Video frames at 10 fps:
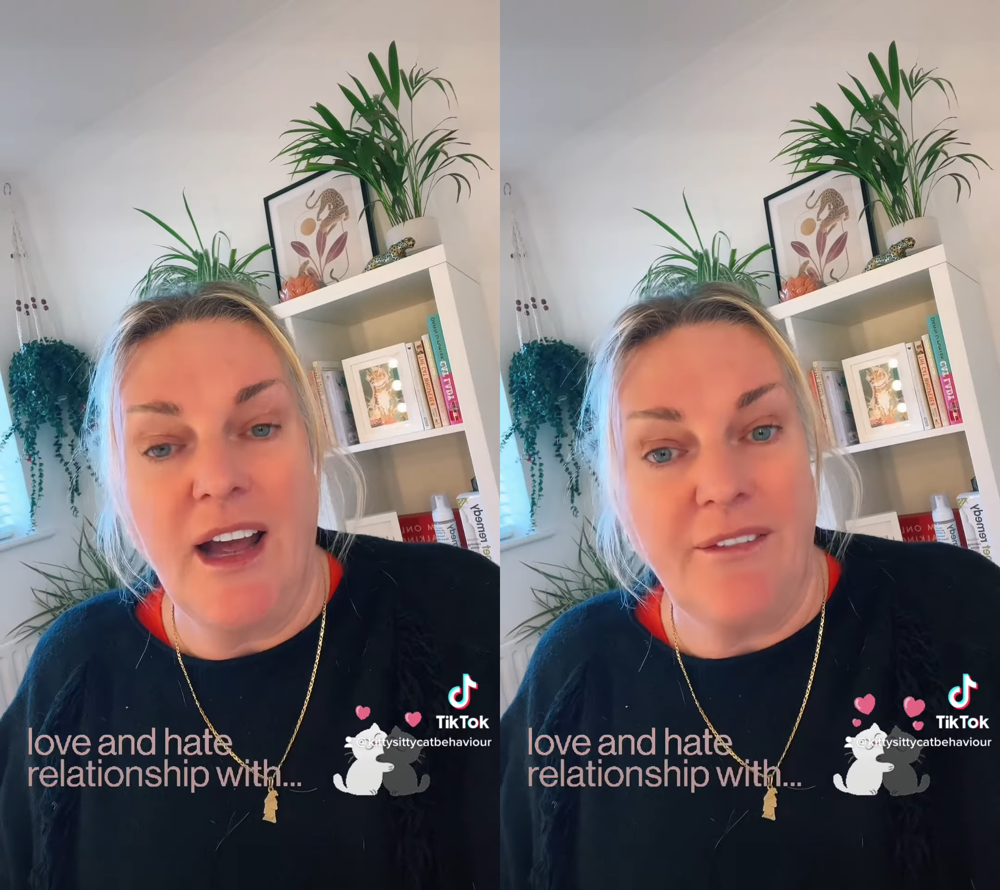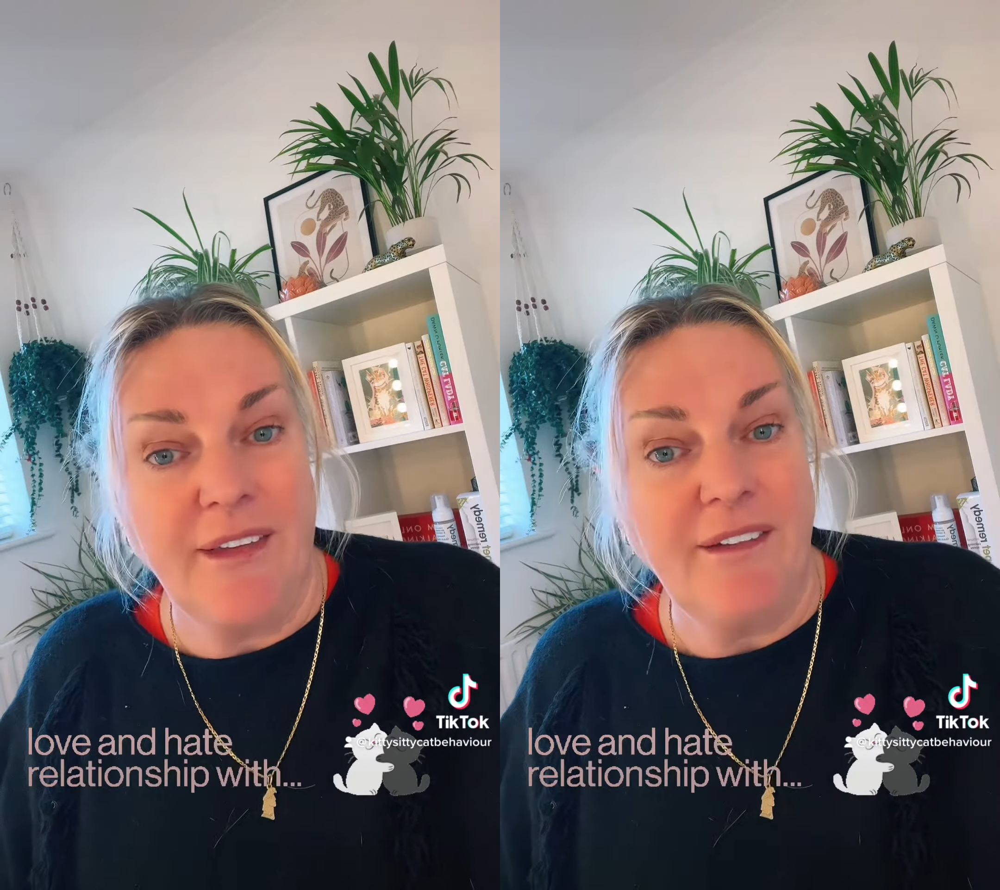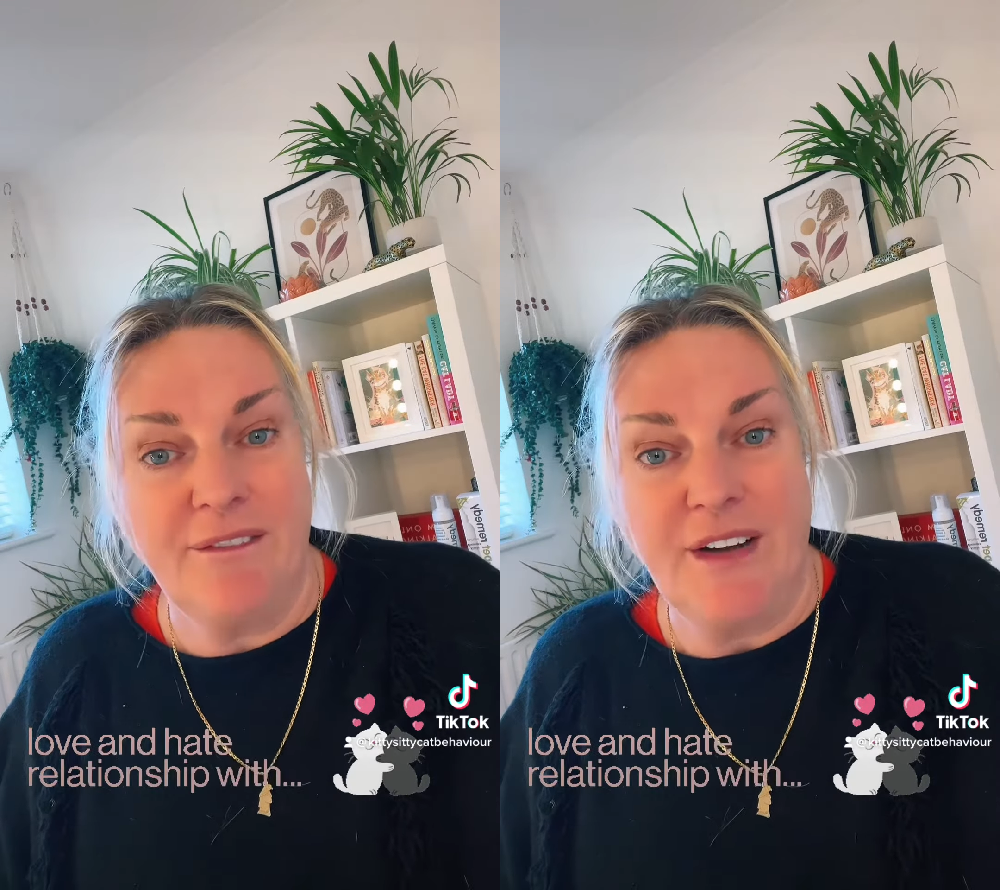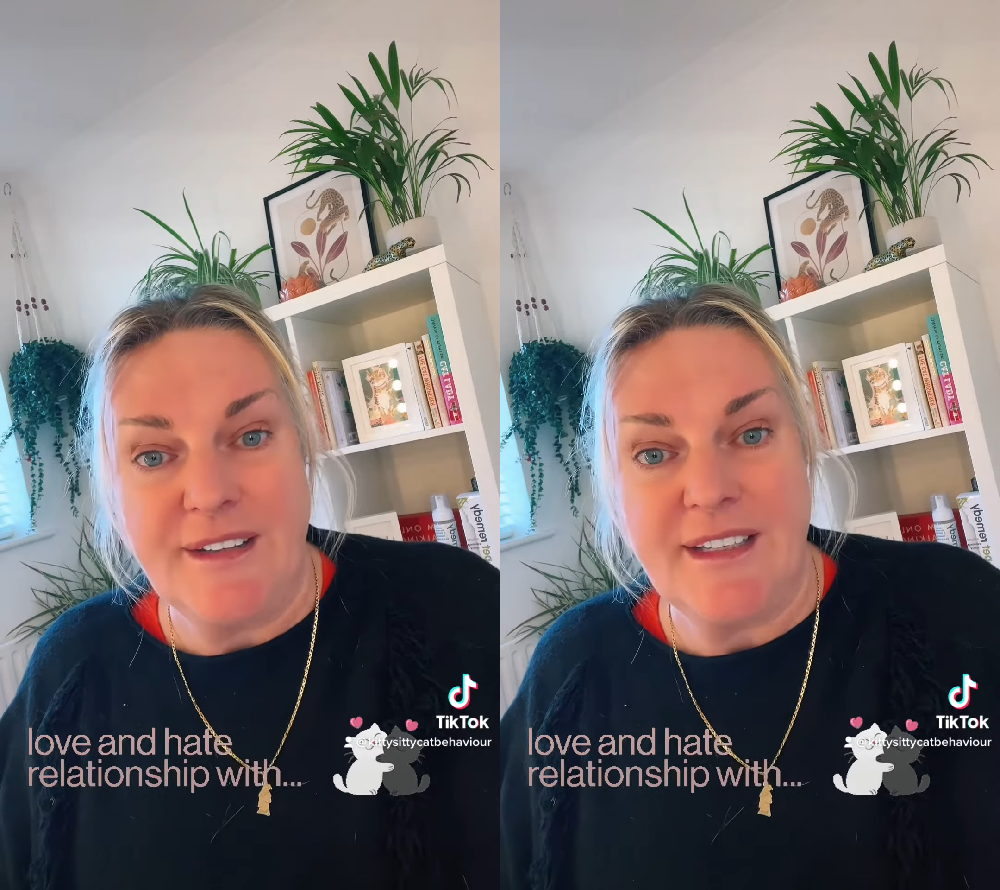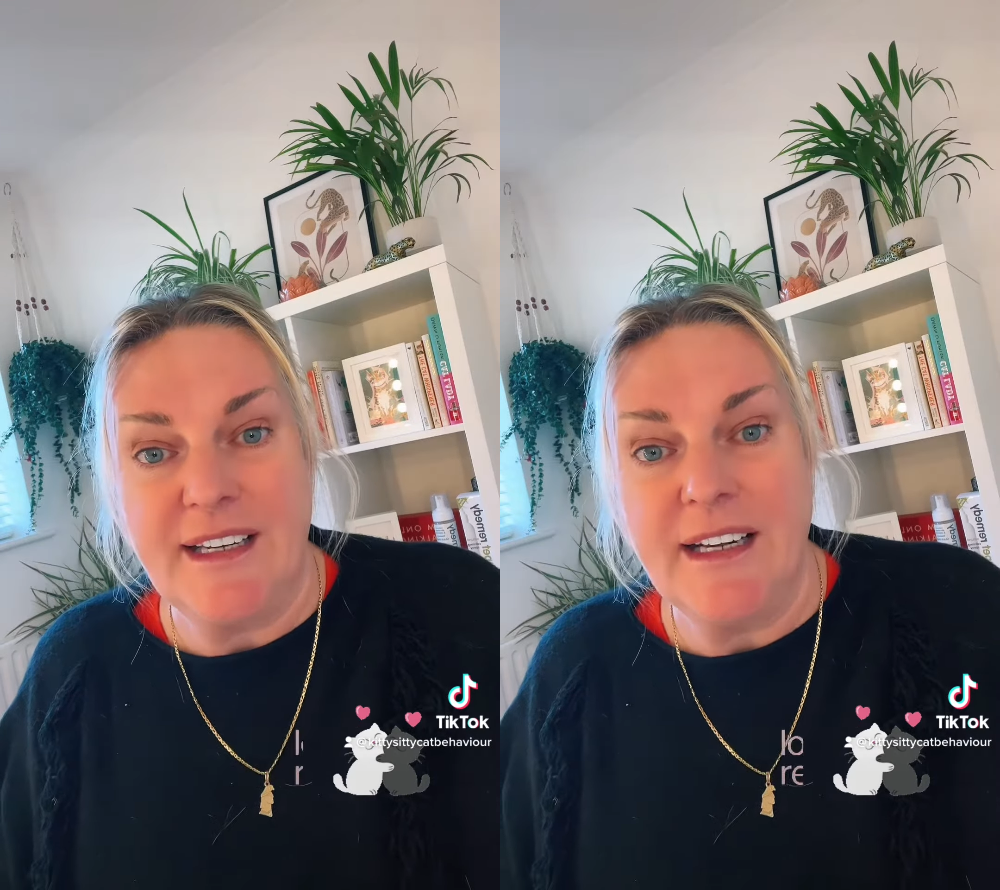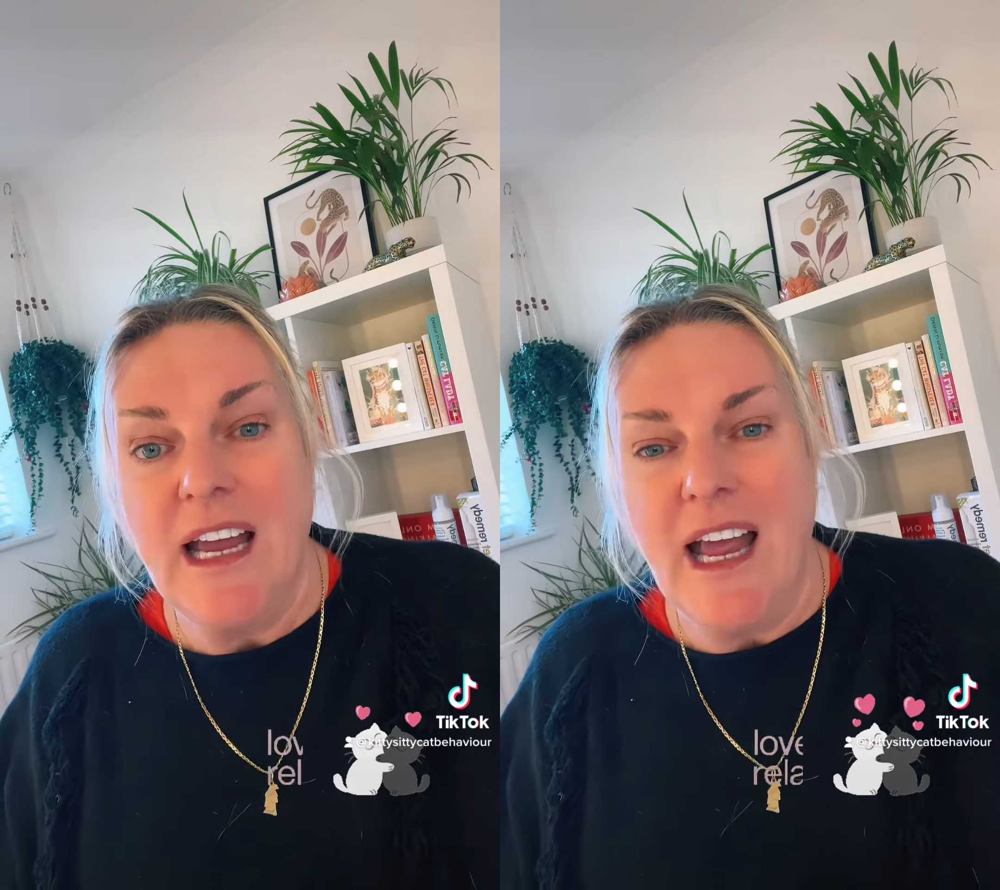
and they're fighting,